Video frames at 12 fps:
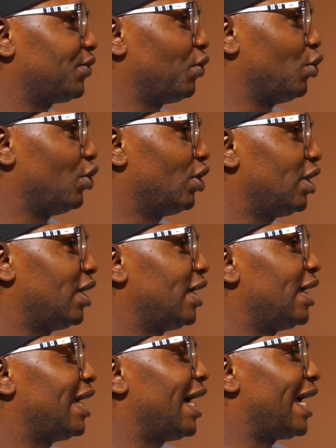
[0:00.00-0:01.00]
phone,
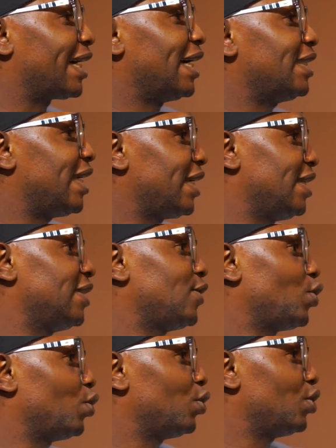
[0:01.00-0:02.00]
I can take this
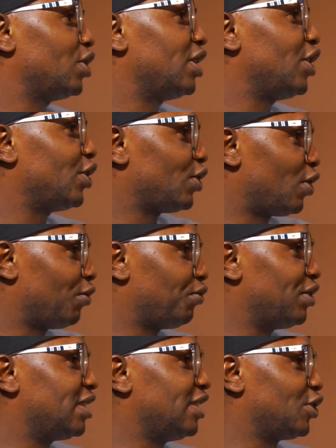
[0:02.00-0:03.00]
to the
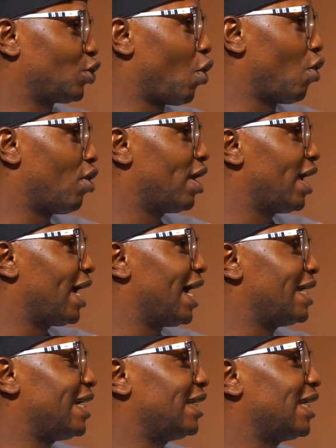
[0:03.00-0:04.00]
office, the store, and
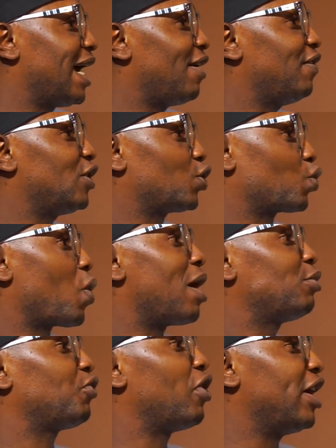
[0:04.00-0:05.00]
then have it swapped
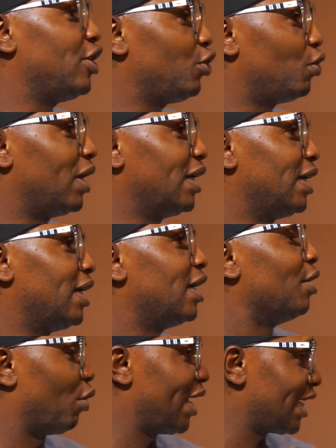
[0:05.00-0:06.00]
for a new one.
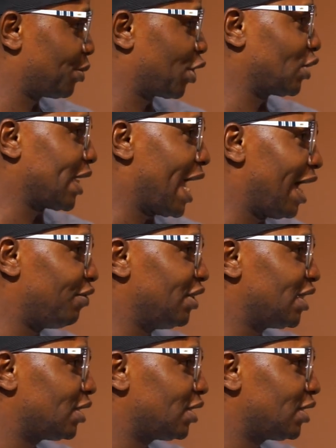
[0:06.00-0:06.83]
But that's because I have it.